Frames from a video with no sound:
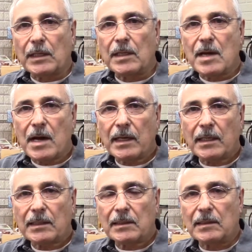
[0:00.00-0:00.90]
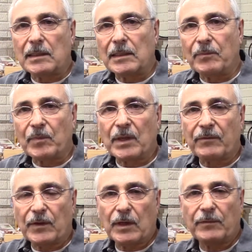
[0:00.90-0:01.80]
the die that
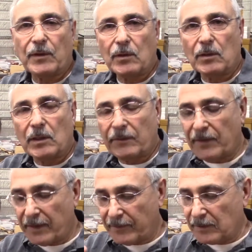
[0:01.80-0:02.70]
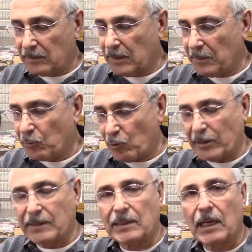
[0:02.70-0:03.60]
if you have a
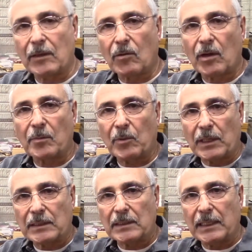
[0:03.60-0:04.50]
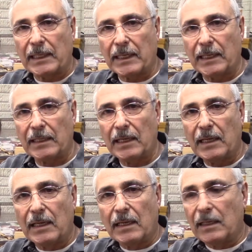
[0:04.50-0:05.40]
press, a hydraulic press, and
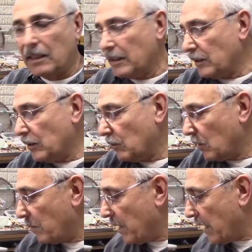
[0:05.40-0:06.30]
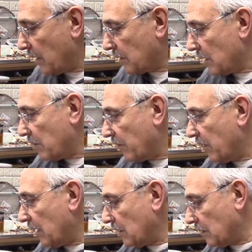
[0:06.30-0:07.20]
you want to make some of
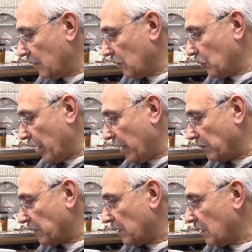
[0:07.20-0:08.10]
these shapes,